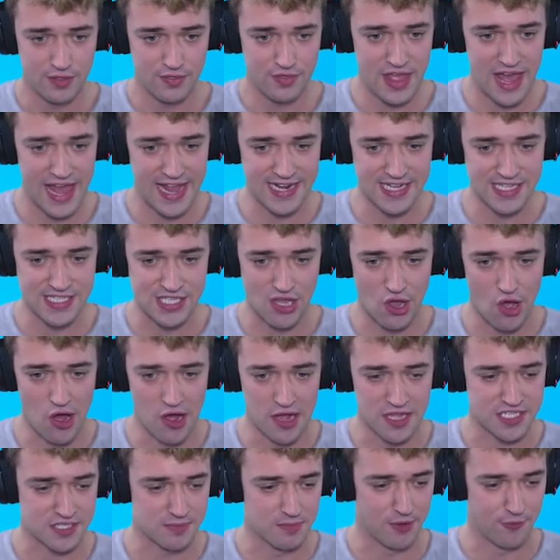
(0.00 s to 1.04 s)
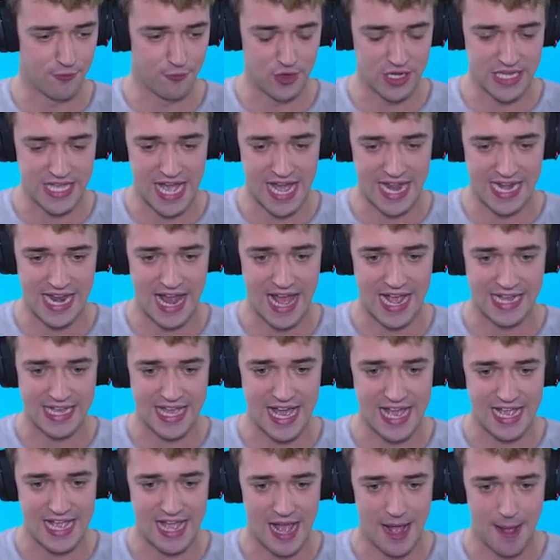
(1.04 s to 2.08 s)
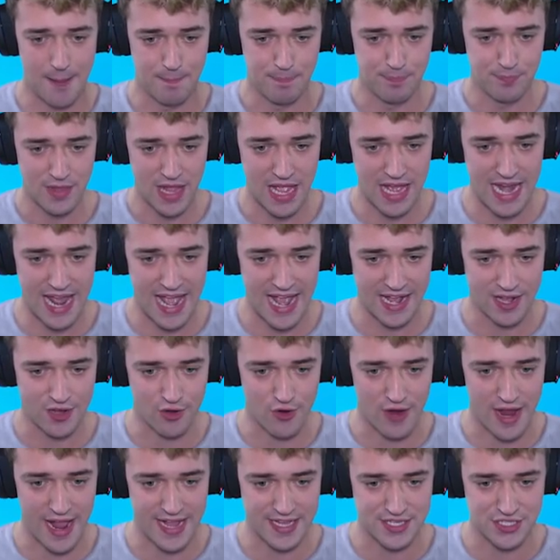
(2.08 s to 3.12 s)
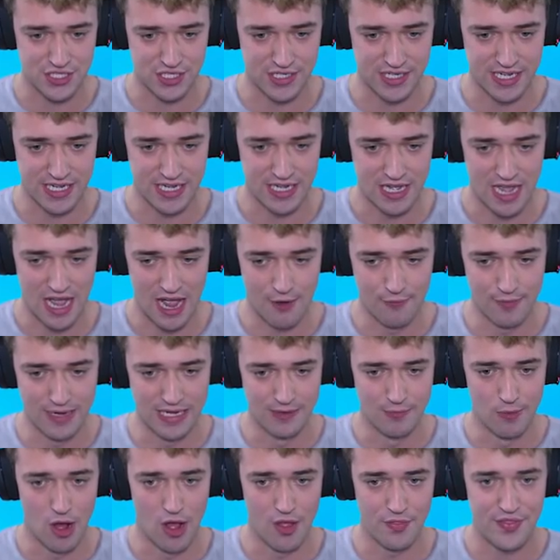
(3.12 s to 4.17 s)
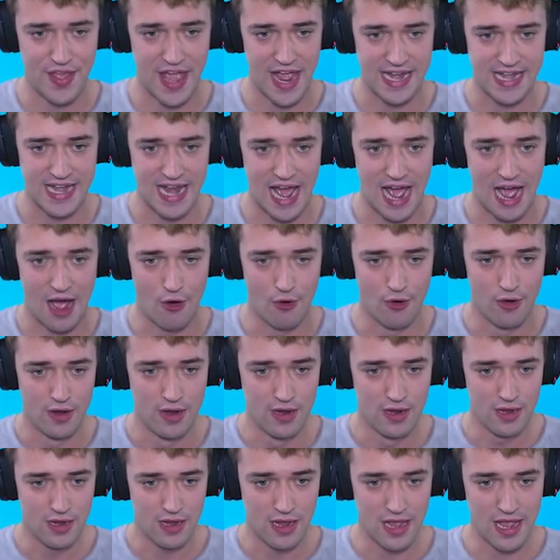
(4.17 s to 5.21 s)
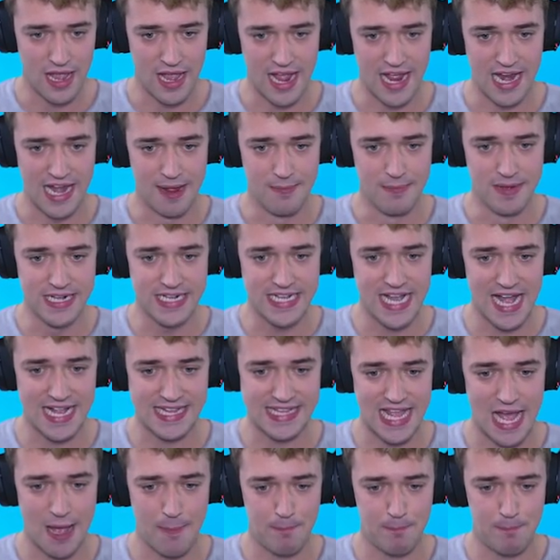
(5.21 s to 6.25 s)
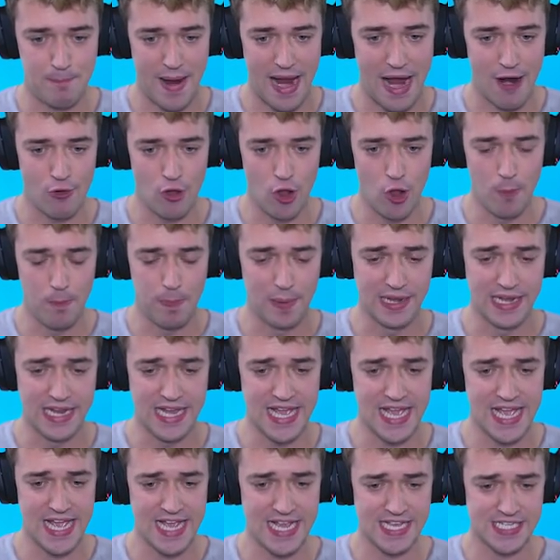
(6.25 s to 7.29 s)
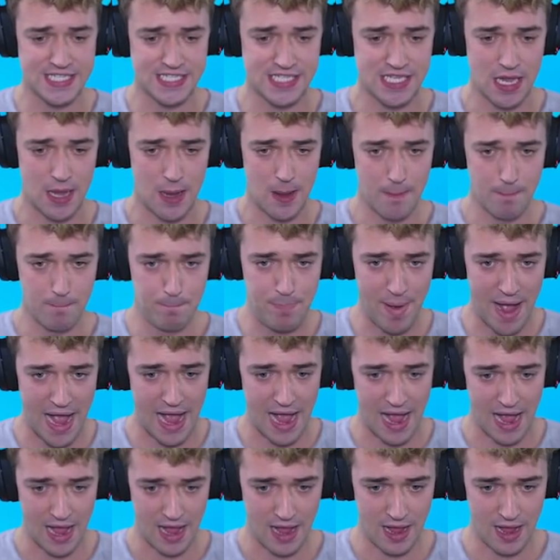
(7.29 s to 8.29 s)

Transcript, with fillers: That is awesome if we get like a um, an anchor actually. I really want that now. Uh, let me get that barrel, please. Bah.